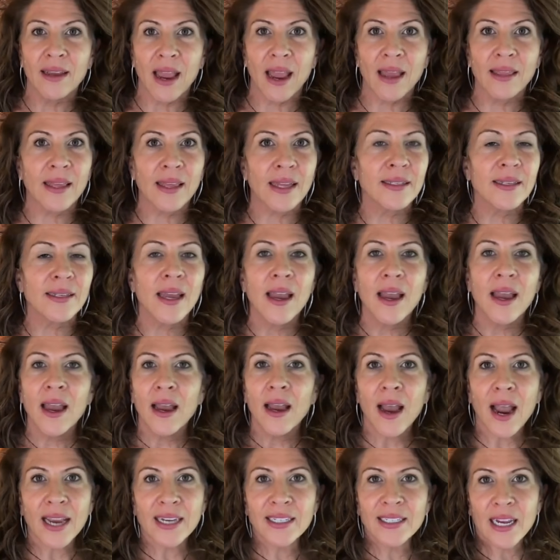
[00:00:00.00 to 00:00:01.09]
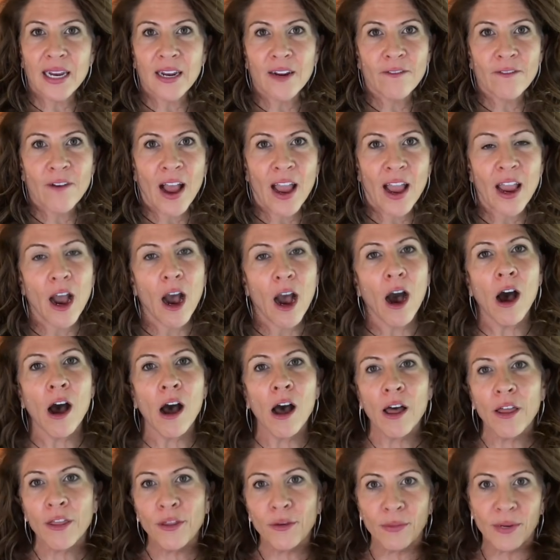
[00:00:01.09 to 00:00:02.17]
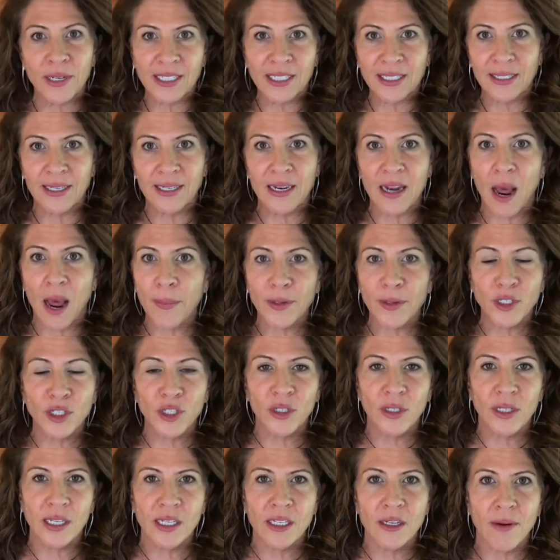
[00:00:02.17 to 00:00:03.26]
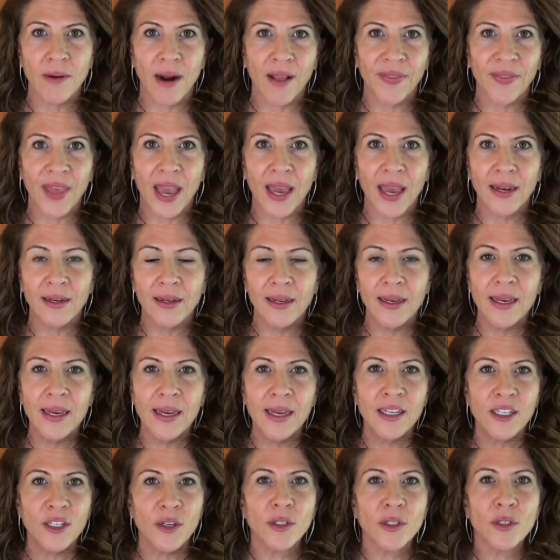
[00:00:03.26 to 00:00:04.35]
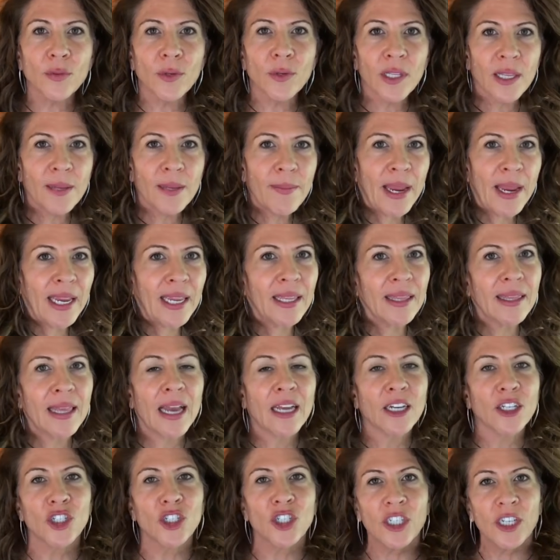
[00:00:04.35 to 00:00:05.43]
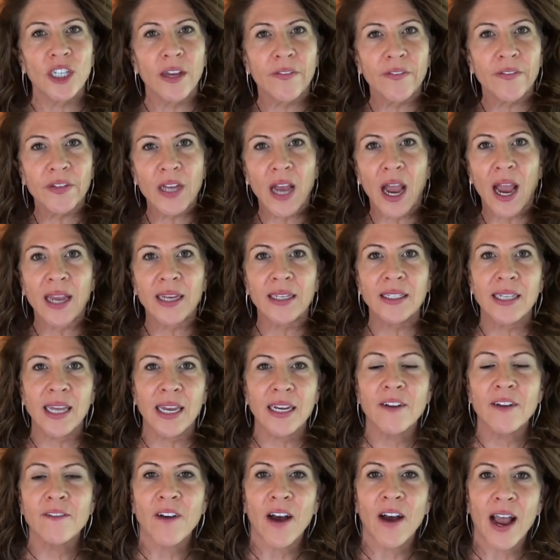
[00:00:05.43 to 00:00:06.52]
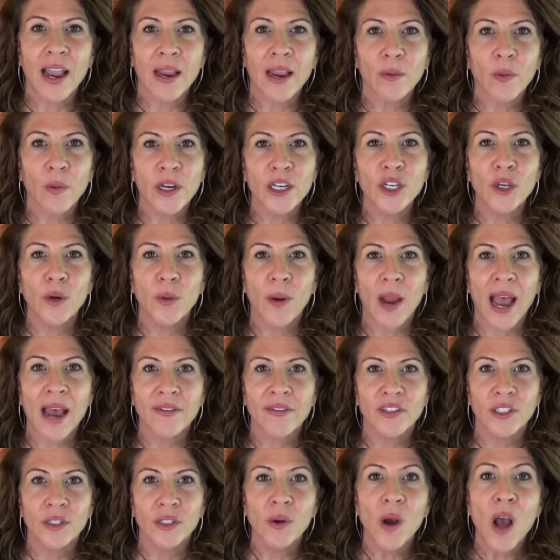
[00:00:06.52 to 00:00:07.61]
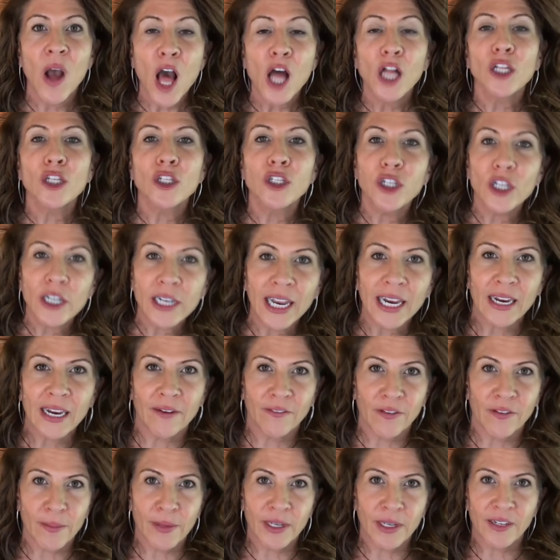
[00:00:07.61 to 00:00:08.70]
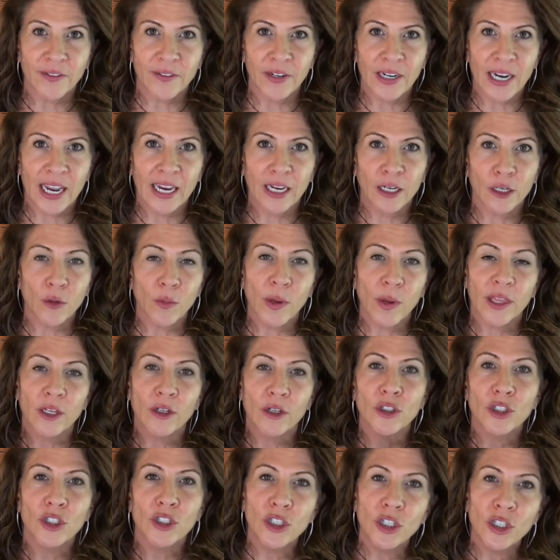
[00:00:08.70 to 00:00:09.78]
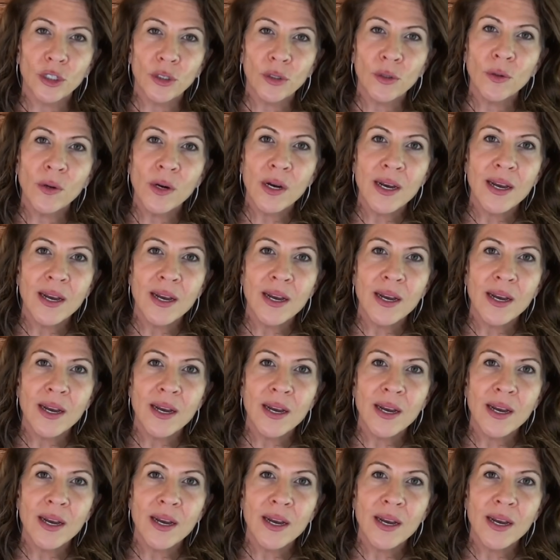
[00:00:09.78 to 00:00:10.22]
and let's identify all the risks and opportunities around that. So it's really making that shift to identify when you have to look at it from a different angle, whether it's you,